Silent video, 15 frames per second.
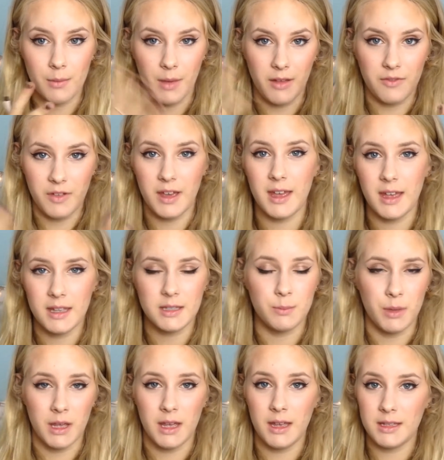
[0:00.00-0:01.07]
my face,
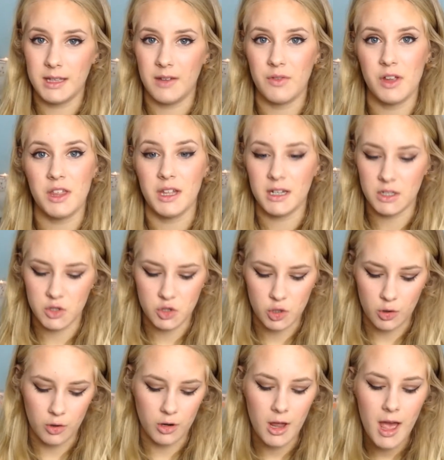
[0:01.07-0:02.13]
base, everything is
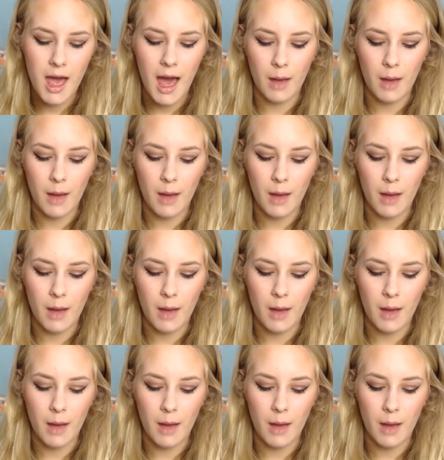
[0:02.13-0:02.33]
done,